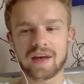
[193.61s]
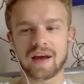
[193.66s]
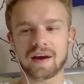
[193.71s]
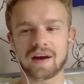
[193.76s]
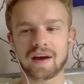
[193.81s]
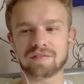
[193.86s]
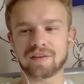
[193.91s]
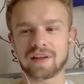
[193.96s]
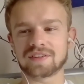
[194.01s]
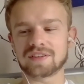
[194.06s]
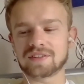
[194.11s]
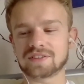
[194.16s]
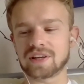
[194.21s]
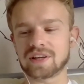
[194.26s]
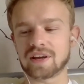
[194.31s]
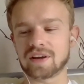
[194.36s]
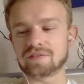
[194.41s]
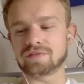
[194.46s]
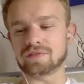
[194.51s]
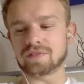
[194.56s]
athletics.
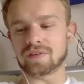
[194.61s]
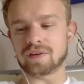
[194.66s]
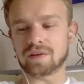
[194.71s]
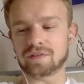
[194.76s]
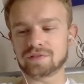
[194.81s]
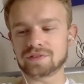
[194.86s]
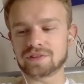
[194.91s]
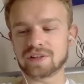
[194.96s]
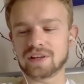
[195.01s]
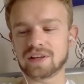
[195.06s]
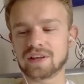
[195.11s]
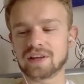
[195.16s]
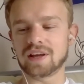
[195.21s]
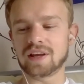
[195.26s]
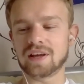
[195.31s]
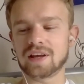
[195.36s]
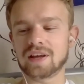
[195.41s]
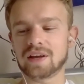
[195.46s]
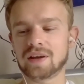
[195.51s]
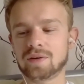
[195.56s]
Yeah, obviously,
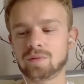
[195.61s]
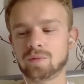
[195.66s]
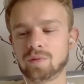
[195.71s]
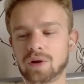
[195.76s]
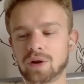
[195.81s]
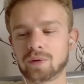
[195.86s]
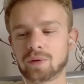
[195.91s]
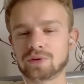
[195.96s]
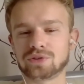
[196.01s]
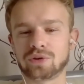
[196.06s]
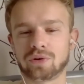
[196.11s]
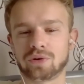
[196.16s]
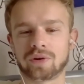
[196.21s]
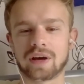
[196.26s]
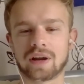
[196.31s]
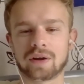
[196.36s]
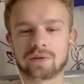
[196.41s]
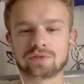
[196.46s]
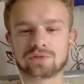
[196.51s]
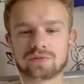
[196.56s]
when I was
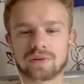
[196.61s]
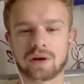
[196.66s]
younger,